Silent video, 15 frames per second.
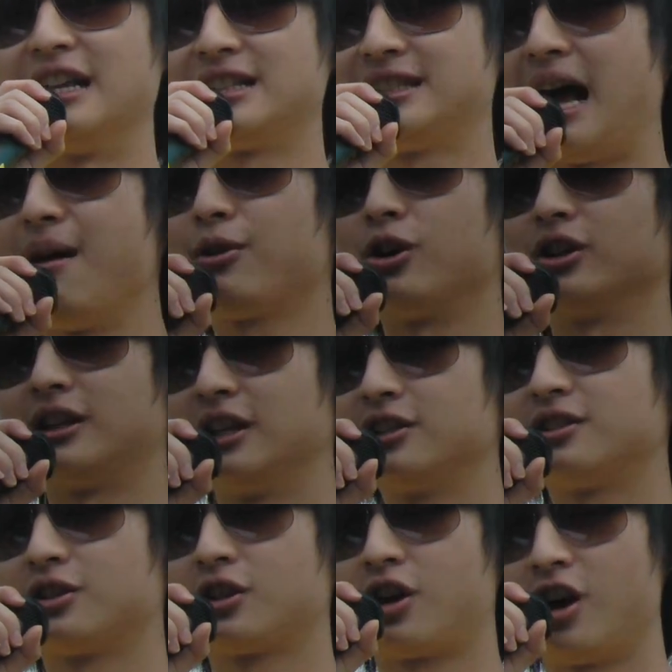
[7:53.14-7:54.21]
that some
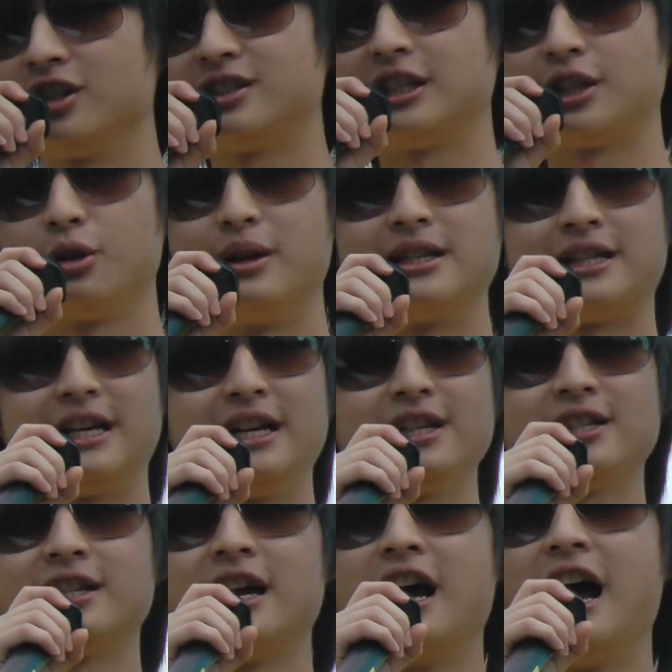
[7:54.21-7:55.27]

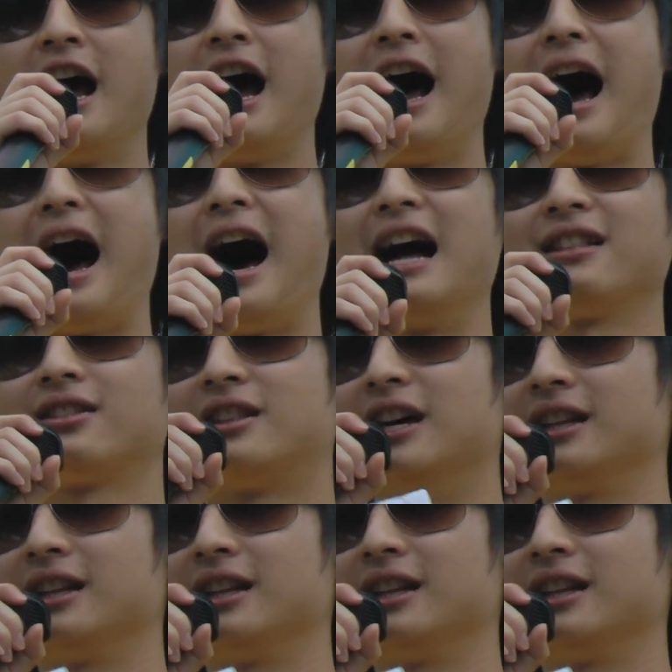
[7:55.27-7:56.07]
constituencies are